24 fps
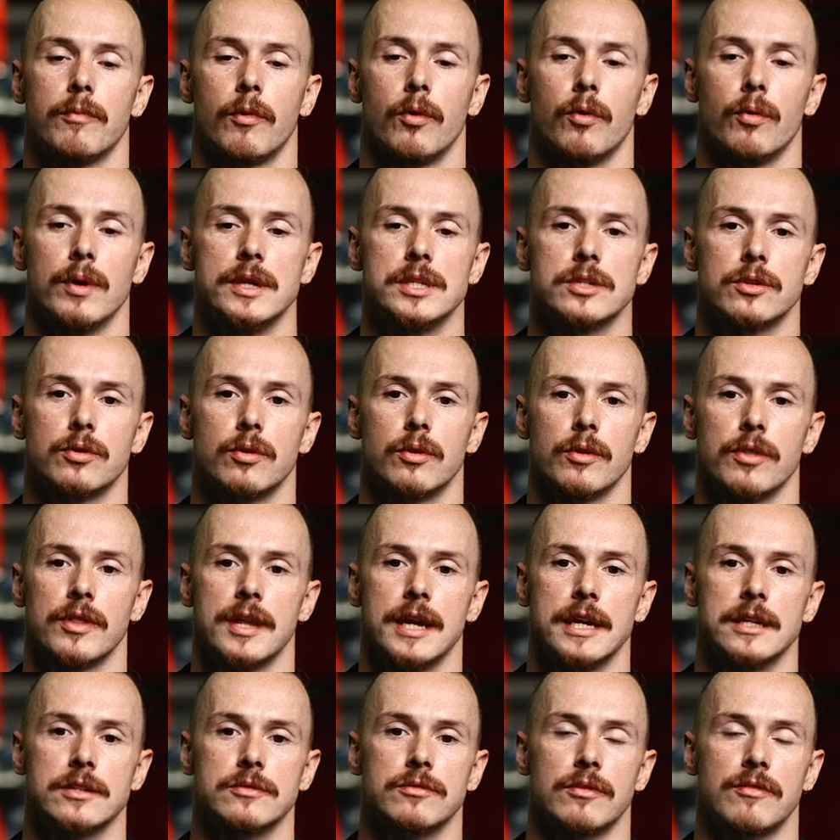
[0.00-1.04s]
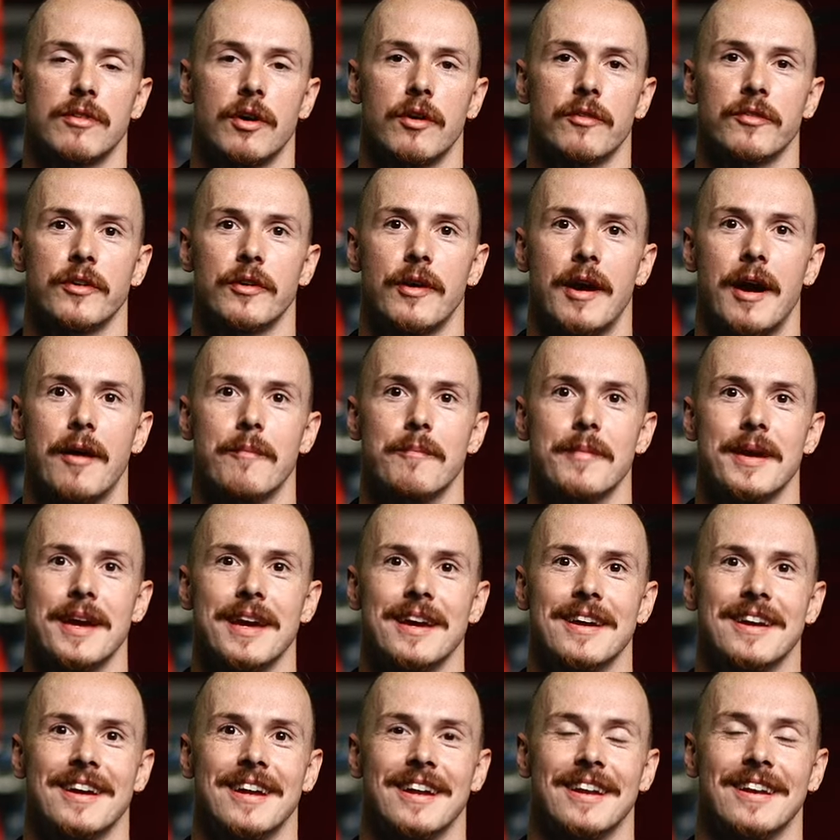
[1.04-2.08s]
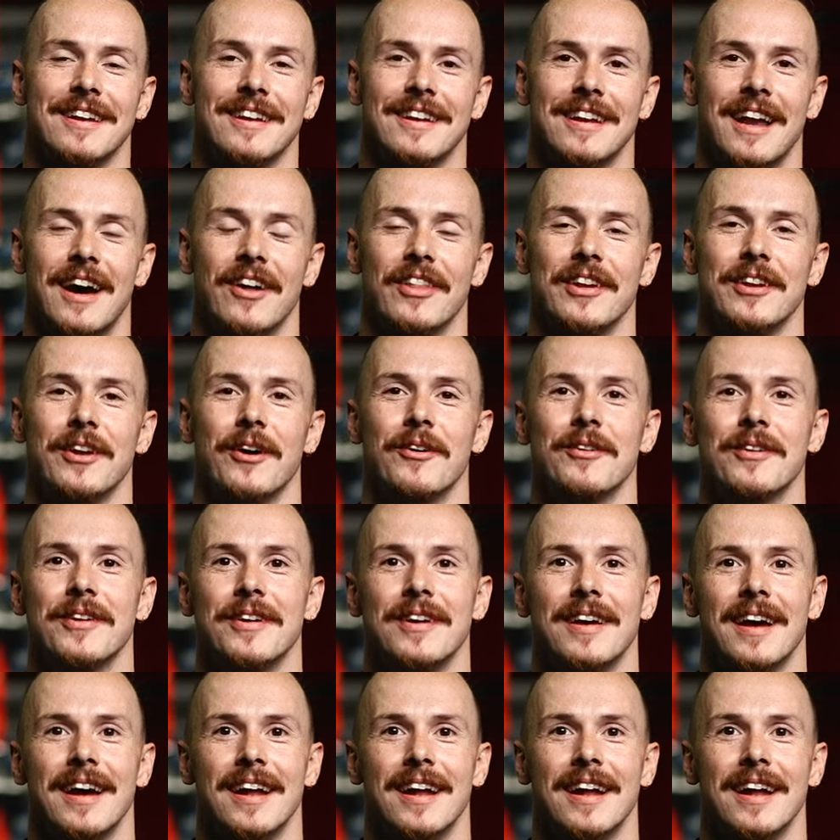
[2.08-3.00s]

always thought things revolved around me, and now they don't,